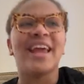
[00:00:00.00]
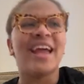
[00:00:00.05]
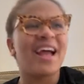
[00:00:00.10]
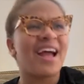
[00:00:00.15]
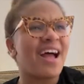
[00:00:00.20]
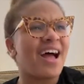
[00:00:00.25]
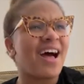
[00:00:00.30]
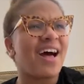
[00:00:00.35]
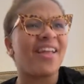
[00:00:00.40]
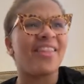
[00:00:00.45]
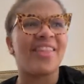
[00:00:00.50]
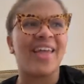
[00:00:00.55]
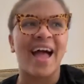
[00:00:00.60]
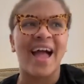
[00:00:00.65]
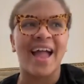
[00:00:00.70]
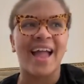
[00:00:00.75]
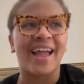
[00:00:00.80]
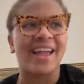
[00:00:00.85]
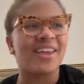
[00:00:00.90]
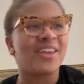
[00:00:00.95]
Yeah,
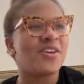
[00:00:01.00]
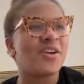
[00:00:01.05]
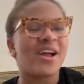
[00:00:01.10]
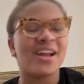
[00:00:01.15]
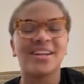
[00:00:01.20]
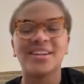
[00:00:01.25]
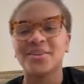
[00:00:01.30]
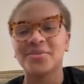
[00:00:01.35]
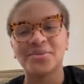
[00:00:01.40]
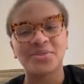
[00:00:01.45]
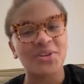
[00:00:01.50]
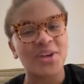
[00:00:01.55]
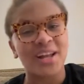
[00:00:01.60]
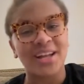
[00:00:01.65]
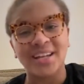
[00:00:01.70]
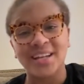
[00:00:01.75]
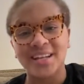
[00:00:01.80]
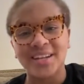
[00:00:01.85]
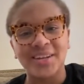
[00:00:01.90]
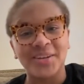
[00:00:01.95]
like you had to do what you
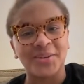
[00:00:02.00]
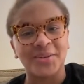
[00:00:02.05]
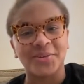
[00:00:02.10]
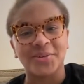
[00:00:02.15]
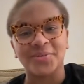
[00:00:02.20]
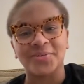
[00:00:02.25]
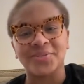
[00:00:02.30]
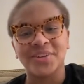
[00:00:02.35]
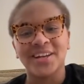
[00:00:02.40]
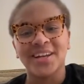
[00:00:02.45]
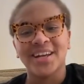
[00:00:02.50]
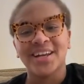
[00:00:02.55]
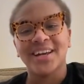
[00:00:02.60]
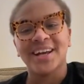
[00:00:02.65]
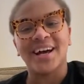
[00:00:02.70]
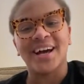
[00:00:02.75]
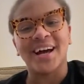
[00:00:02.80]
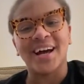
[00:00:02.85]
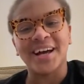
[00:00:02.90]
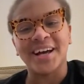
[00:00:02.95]
had to do.
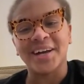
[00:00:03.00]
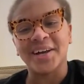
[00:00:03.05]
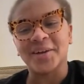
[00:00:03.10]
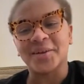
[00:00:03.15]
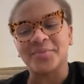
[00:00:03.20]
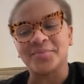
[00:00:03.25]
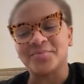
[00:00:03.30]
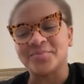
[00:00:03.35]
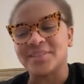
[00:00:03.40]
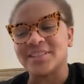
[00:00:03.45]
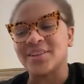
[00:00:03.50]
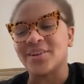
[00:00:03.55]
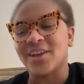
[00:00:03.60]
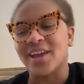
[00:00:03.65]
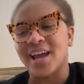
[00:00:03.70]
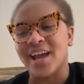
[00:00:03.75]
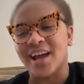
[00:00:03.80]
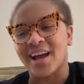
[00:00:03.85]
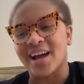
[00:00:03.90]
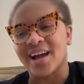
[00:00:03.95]
So
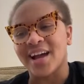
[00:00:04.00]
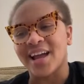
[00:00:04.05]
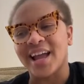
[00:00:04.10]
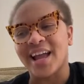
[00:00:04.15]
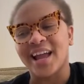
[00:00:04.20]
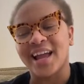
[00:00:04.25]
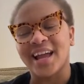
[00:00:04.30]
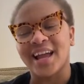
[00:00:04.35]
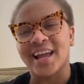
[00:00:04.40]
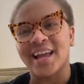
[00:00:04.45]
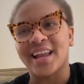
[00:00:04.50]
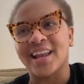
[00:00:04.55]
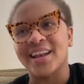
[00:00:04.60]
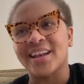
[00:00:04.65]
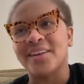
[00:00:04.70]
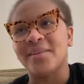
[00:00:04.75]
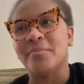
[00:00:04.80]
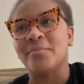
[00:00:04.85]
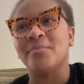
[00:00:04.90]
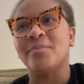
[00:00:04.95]
yeah,
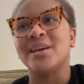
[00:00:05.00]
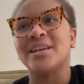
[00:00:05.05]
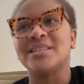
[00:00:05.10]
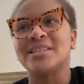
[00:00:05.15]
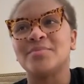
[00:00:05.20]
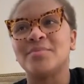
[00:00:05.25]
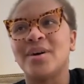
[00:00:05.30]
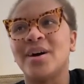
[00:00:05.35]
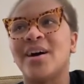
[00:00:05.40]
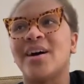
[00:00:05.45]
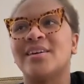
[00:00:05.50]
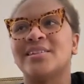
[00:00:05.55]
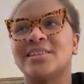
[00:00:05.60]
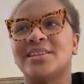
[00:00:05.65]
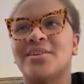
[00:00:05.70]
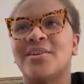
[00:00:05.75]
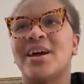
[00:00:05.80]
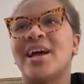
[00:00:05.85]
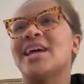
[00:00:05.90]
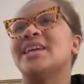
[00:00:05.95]
and Misma
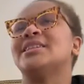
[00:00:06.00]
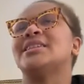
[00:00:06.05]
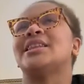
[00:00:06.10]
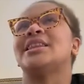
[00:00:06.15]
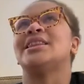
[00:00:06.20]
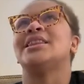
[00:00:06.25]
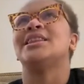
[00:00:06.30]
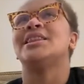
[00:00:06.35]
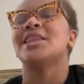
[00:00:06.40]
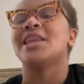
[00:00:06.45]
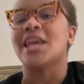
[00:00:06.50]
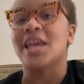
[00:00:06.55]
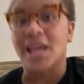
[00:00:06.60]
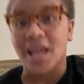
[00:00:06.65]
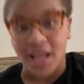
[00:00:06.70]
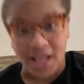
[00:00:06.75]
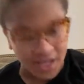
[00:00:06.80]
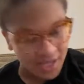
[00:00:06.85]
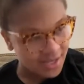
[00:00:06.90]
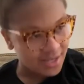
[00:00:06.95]
also has
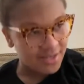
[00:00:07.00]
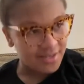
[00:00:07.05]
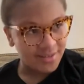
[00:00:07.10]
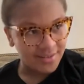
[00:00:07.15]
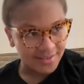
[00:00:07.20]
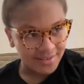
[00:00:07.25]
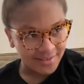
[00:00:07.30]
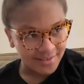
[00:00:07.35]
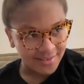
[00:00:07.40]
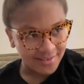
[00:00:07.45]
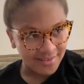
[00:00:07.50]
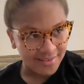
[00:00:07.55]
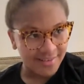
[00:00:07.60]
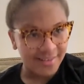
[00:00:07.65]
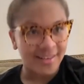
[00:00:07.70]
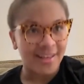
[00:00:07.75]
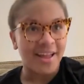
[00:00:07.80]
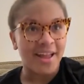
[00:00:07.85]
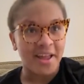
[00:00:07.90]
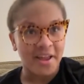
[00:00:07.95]
thick
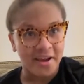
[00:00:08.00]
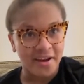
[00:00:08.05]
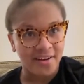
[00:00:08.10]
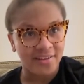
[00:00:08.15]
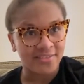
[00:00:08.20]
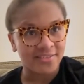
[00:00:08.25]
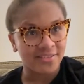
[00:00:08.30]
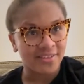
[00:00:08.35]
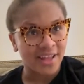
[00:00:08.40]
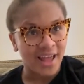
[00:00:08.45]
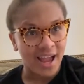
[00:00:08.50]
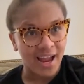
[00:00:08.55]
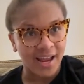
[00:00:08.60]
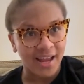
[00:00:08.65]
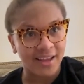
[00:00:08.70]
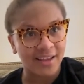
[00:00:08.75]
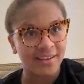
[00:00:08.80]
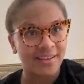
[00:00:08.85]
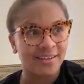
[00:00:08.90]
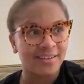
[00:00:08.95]
hair,
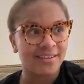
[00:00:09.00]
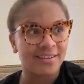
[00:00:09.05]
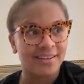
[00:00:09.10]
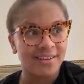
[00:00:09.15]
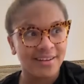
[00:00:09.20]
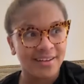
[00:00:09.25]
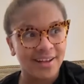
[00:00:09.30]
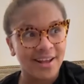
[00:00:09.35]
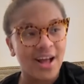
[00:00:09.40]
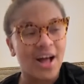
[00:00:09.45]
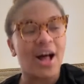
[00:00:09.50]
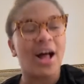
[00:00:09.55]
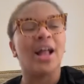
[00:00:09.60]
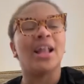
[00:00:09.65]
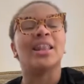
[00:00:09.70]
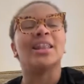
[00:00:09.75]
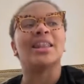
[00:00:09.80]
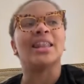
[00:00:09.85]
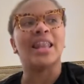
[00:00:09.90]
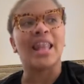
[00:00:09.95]
like
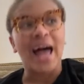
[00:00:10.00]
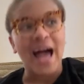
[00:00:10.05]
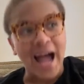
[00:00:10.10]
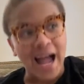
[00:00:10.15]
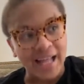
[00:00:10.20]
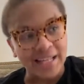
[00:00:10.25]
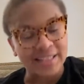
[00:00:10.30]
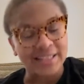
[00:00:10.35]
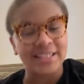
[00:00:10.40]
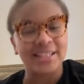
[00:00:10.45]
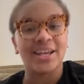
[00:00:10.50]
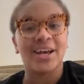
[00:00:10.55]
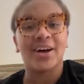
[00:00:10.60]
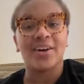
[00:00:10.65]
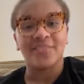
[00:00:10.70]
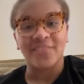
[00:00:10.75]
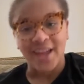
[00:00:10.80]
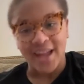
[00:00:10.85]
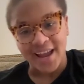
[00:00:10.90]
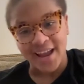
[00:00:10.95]
a lot
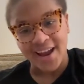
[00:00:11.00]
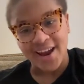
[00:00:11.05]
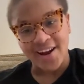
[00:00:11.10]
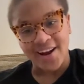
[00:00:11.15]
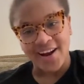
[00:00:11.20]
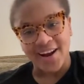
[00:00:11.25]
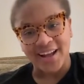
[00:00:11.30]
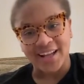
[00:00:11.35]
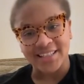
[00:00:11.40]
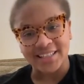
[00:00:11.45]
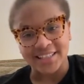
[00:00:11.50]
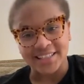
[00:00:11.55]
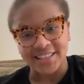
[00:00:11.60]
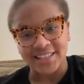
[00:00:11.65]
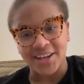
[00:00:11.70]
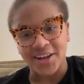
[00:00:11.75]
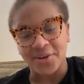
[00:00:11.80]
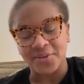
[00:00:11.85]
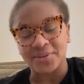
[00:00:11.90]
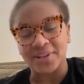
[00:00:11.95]
of hair, and
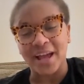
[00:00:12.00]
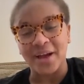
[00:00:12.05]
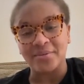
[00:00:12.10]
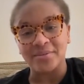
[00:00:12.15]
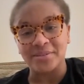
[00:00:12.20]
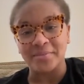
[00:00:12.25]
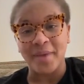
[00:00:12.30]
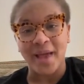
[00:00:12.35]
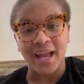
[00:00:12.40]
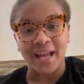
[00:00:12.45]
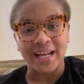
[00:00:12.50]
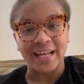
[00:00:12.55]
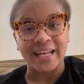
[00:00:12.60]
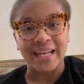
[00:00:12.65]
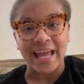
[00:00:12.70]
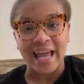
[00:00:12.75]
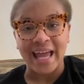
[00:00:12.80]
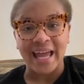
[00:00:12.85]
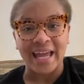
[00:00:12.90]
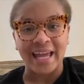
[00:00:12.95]
so that was back in the
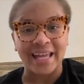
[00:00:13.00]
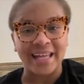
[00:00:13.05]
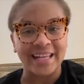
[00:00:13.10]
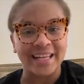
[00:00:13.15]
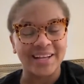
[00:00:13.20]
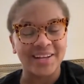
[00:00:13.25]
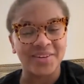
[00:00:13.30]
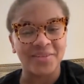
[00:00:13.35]
day.